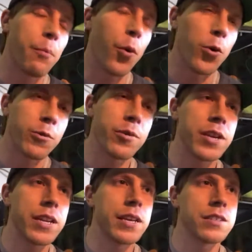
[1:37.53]
board with
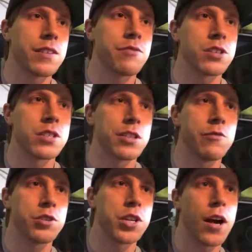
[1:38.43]
it is if the
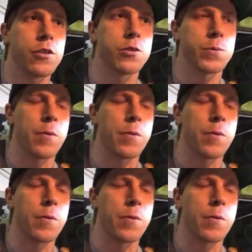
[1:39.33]
silver dollars